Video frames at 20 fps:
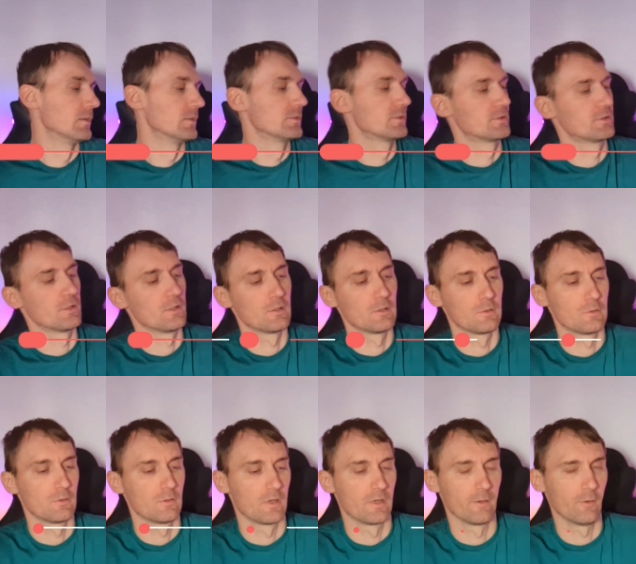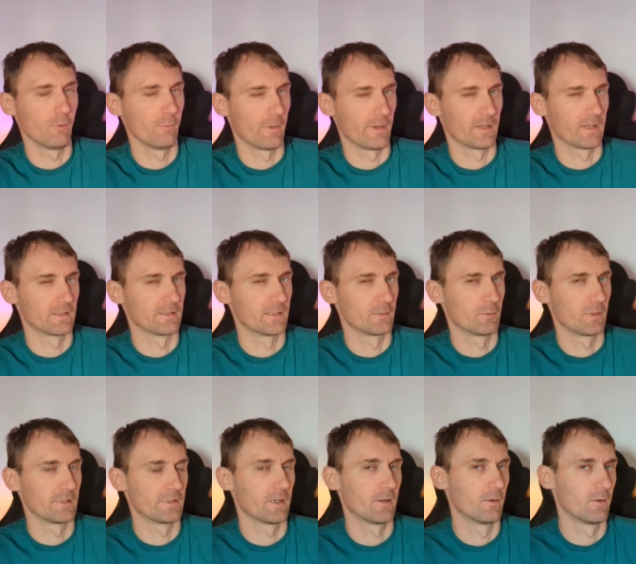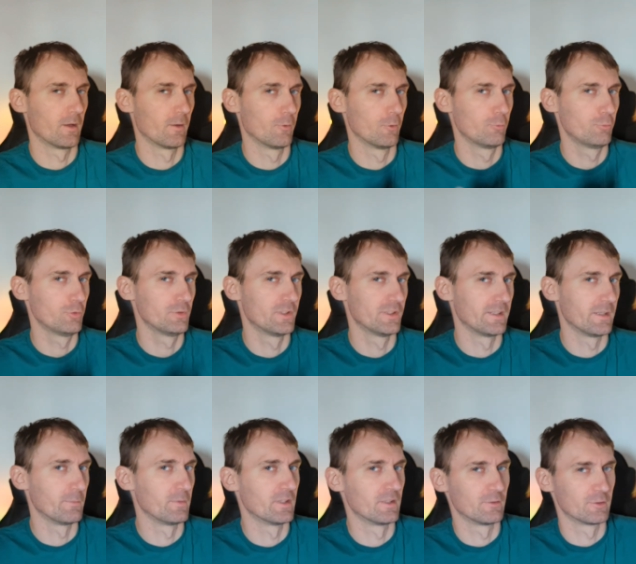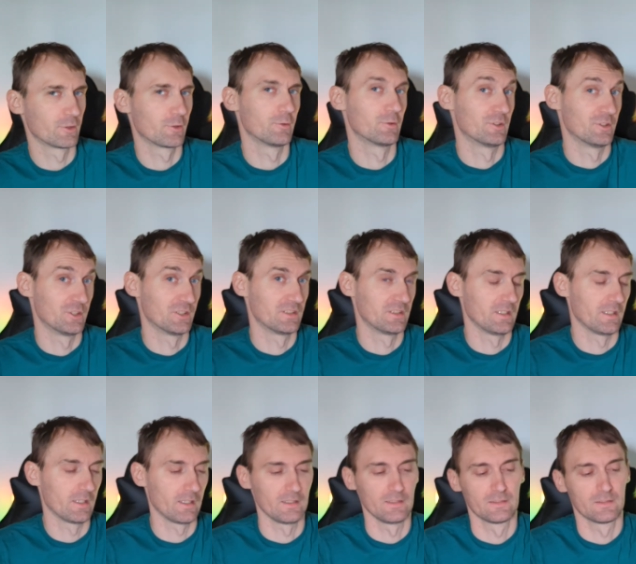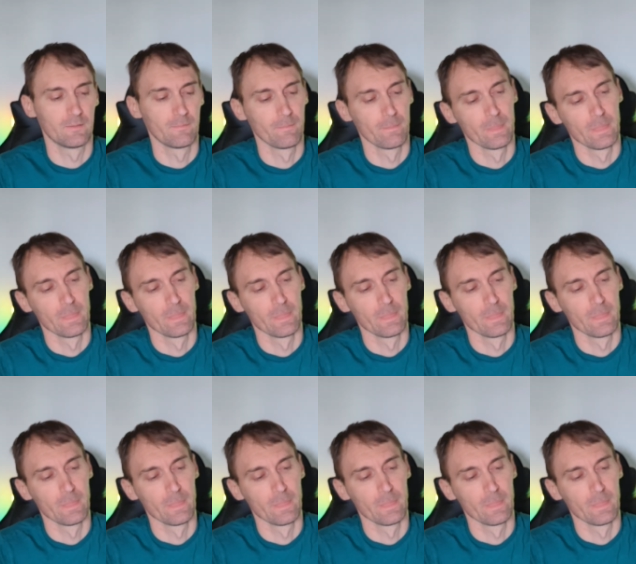So I hope I got that right. I'll, I will put the name in the description just in case.